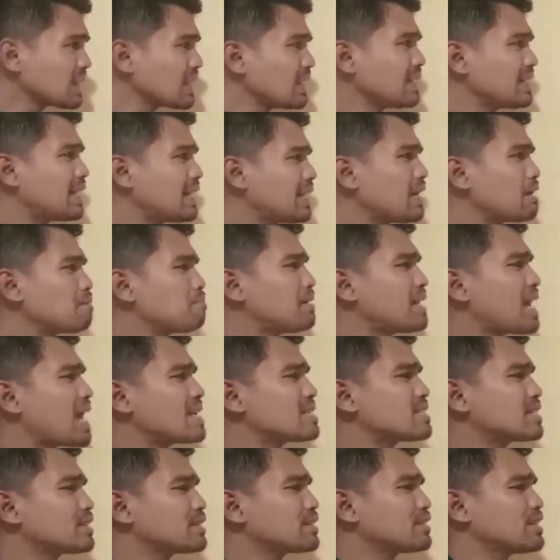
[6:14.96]
give an
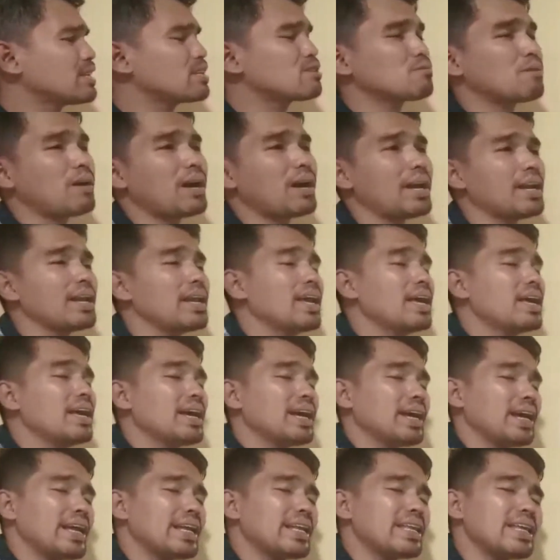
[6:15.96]
answer to this one,
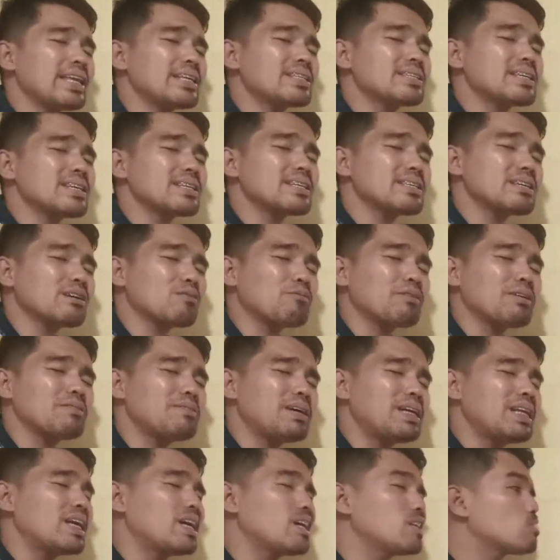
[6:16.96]
it is just
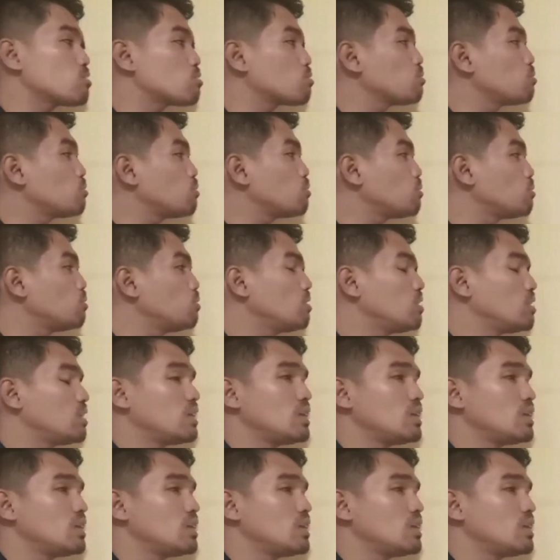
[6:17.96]
equivalent to,